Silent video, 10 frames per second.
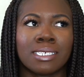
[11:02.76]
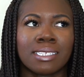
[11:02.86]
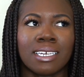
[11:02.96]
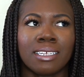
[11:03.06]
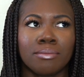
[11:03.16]
The
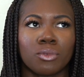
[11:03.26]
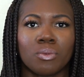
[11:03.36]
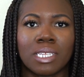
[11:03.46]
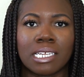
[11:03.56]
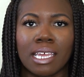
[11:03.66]
scene
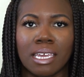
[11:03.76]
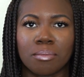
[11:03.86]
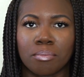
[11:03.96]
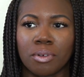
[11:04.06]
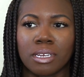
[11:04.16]
with the
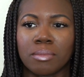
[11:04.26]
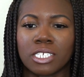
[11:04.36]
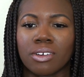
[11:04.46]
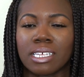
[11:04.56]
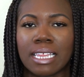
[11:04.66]
date pretty
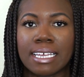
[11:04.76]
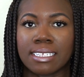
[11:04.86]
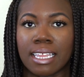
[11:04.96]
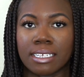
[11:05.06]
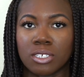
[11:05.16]
much only
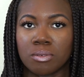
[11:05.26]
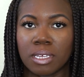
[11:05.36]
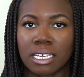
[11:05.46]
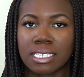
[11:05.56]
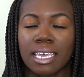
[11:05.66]
lasted like two
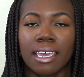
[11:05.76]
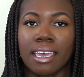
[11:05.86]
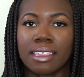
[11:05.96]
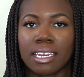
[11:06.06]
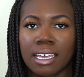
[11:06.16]
minutes
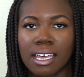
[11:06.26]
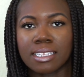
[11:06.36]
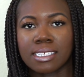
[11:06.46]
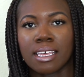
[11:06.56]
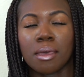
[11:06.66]
and then it
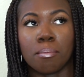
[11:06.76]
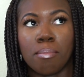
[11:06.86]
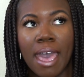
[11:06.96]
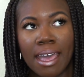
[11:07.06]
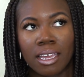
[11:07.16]
cuts
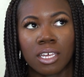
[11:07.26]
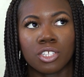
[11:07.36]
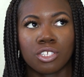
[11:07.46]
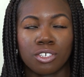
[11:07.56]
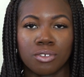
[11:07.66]
back
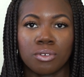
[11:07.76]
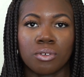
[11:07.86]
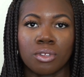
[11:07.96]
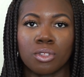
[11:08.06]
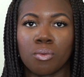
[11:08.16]

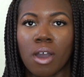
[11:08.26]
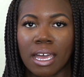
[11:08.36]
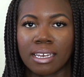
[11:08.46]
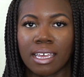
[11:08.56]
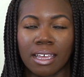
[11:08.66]
to the
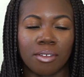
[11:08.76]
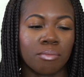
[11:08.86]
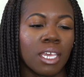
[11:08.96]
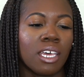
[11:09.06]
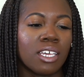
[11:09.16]
wind down.